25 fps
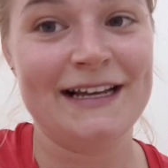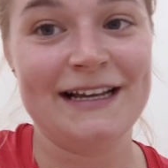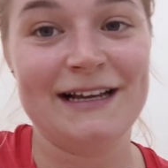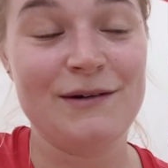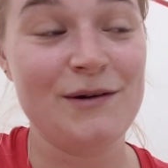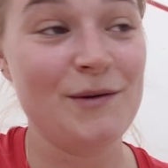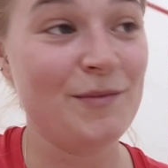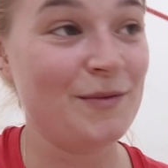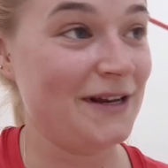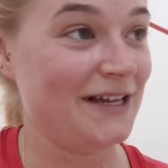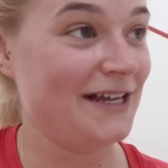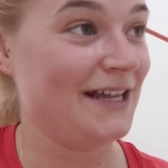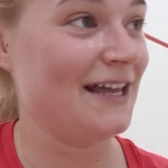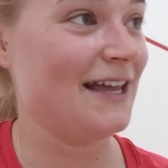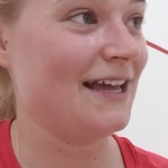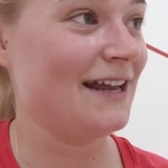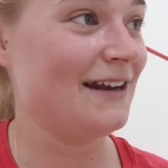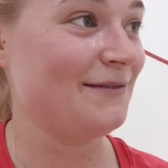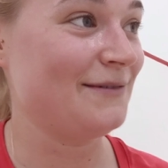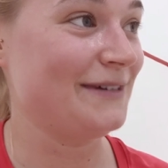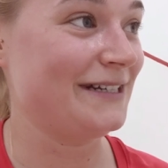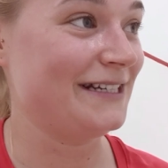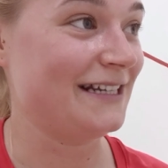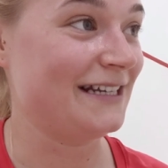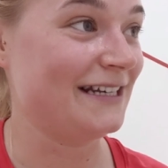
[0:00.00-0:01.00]
Are we playing again or
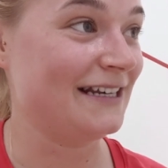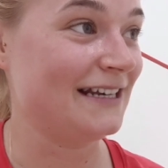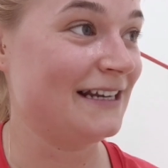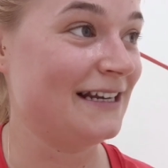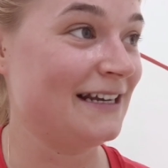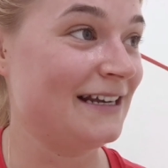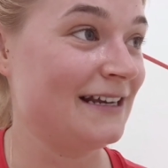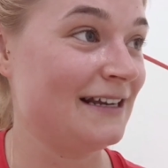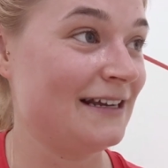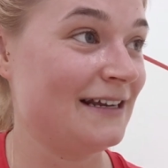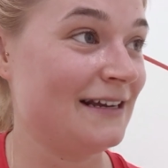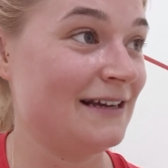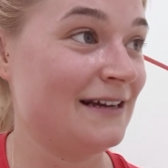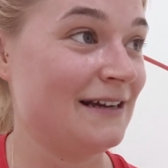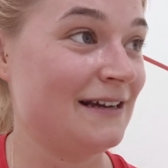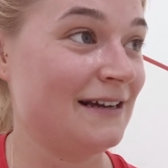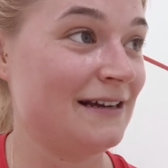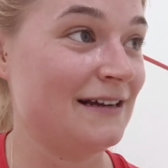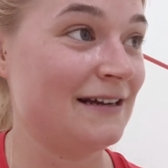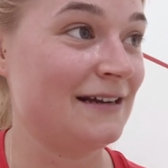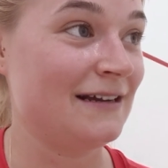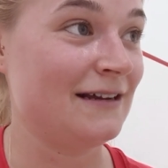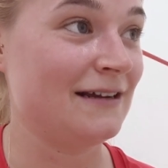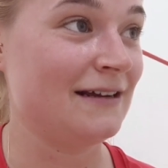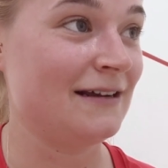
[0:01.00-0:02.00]
are we done? Yeah, two games
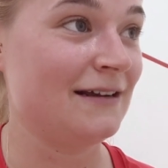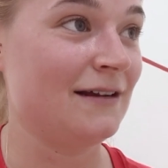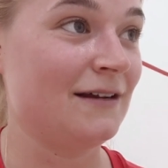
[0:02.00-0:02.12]
again.